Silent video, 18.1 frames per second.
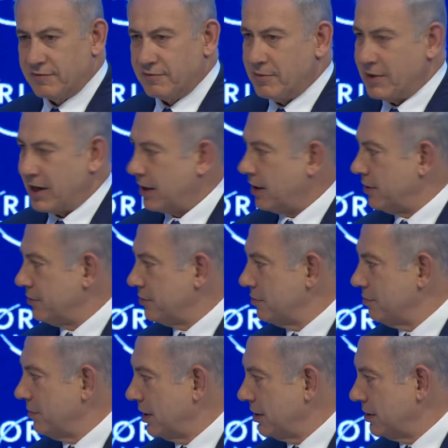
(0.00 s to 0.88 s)
of about
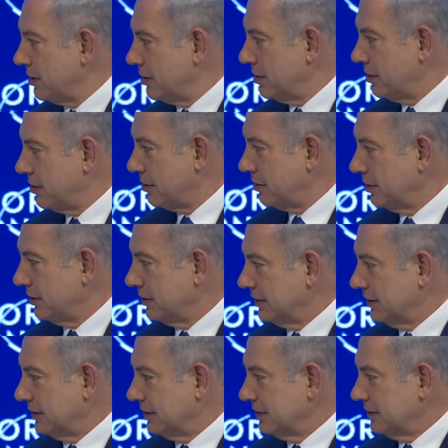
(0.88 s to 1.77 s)
100 million a year
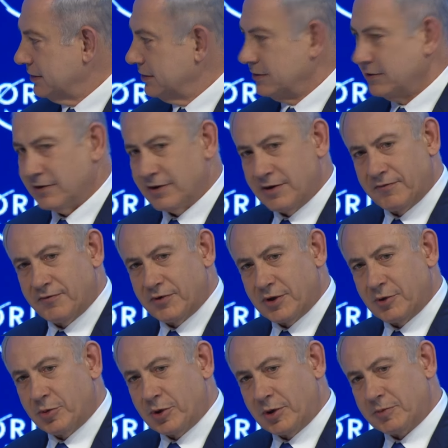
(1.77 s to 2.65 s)
uh, for
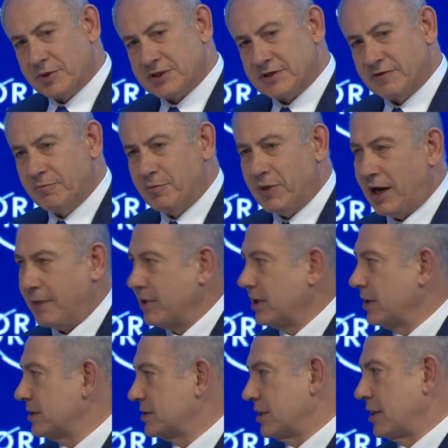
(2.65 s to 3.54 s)
the purpose of
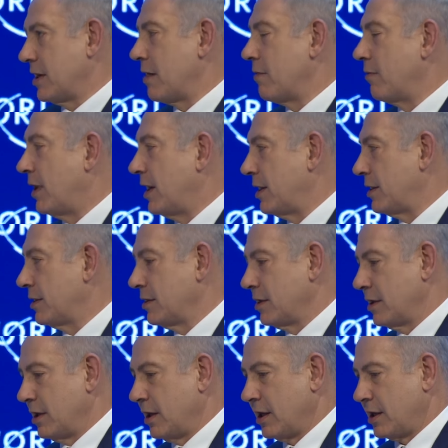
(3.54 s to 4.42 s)
bombing us, and Iran,
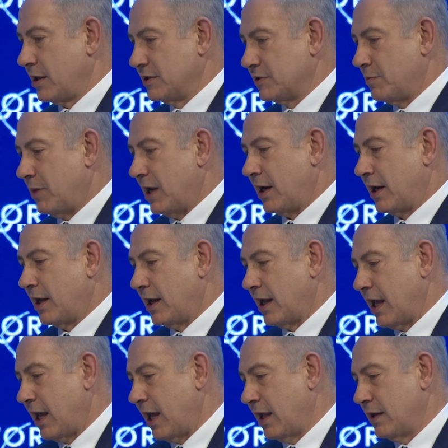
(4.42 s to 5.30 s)
uh,
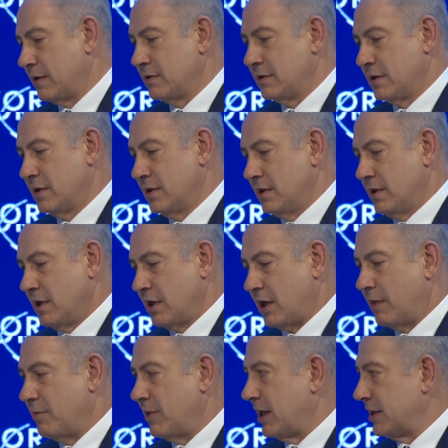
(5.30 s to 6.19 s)
Hezbollah and
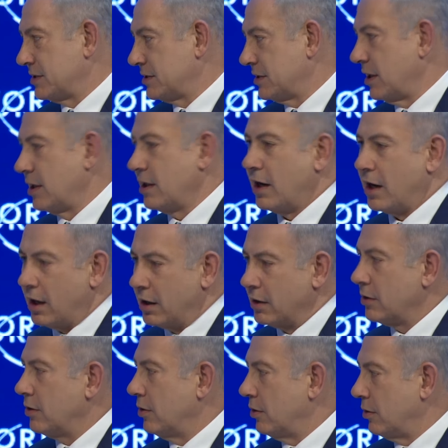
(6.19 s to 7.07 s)
Hamas say our
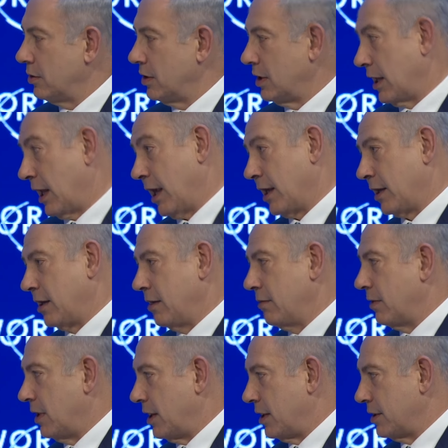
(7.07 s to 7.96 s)
goal, like
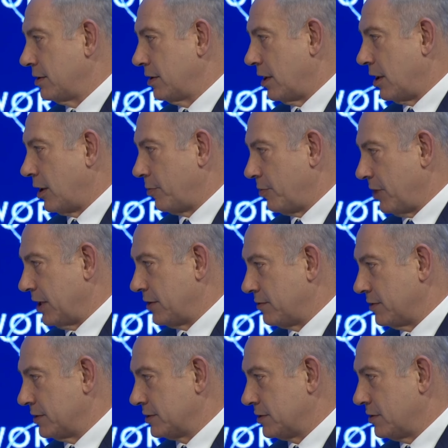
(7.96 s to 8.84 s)
Iran, our
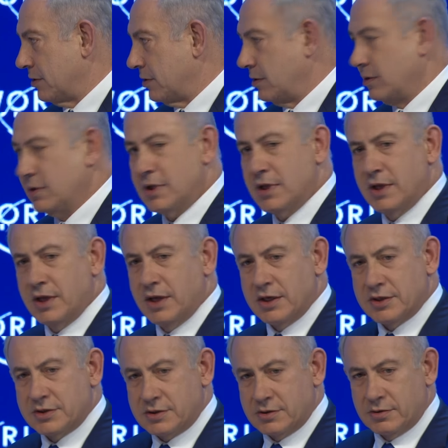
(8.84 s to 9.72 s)
patron's goal,
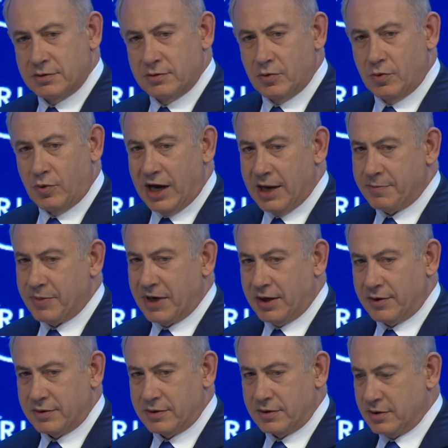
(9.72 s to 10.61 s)
is to wipe
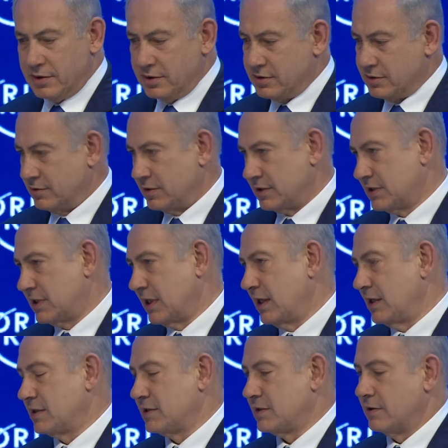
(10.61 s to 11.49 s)
out the Jewish
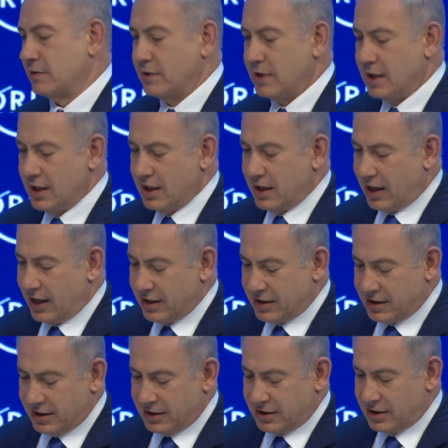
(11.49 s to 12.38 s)
state. So I
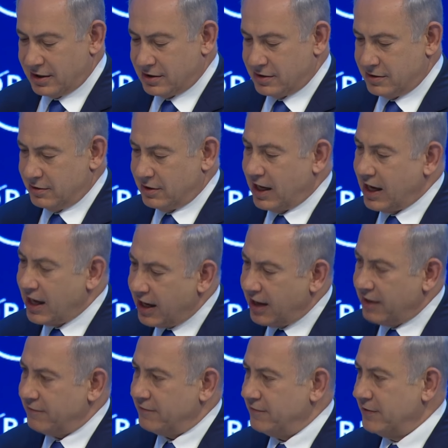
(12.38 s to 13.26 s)
think that to
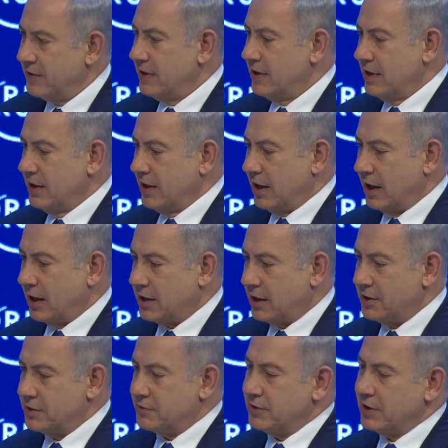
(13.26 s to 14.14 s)
have a
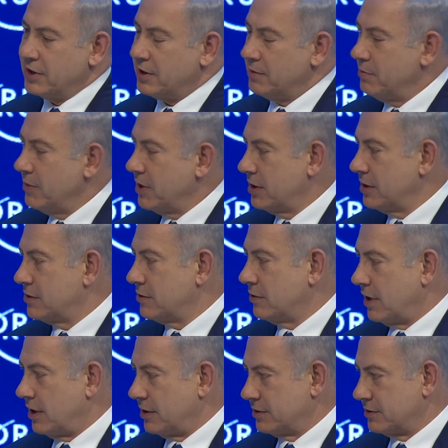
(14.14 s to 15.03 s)
country committed
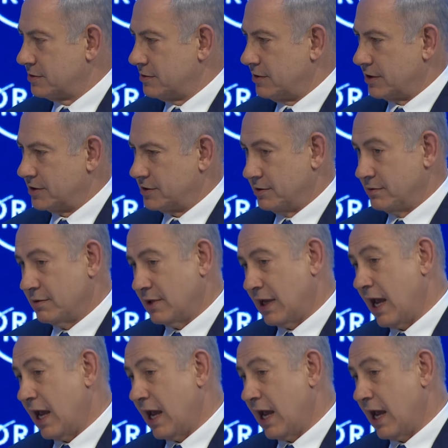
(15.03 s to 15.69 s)
to our destruction